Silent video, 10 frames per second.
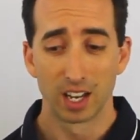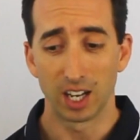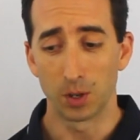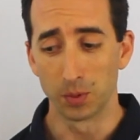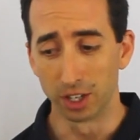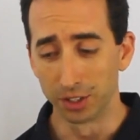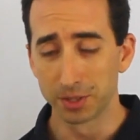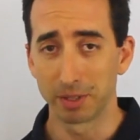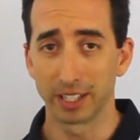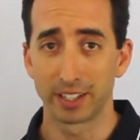would
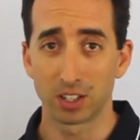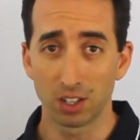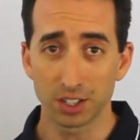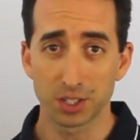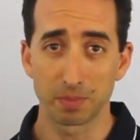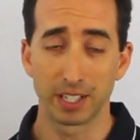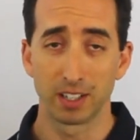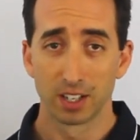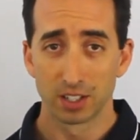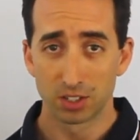ultimately cost me
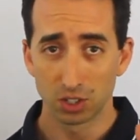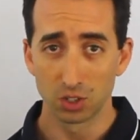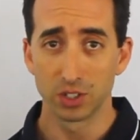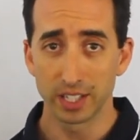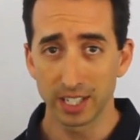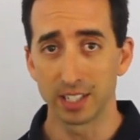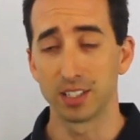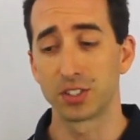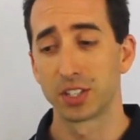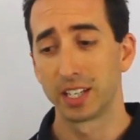2
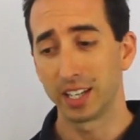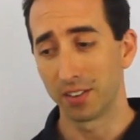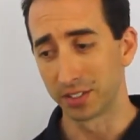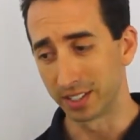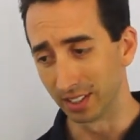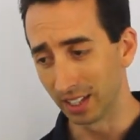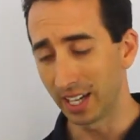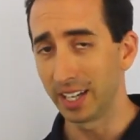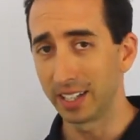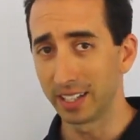years of a
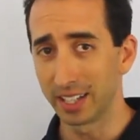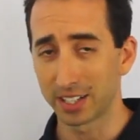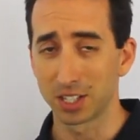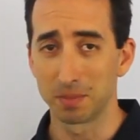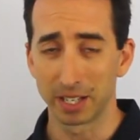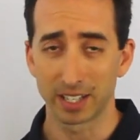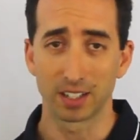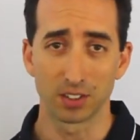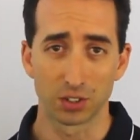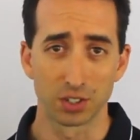delay in actually
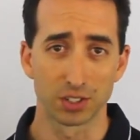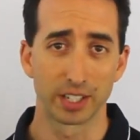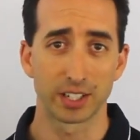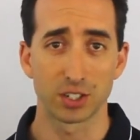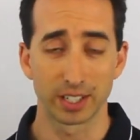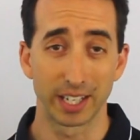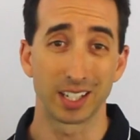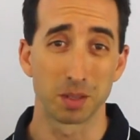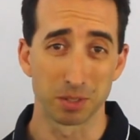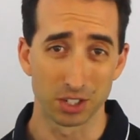making it through selection and
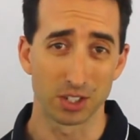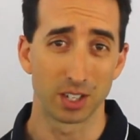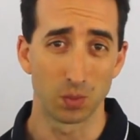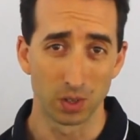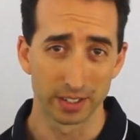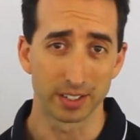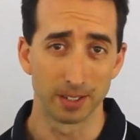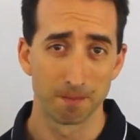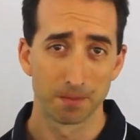getting the position I wanted.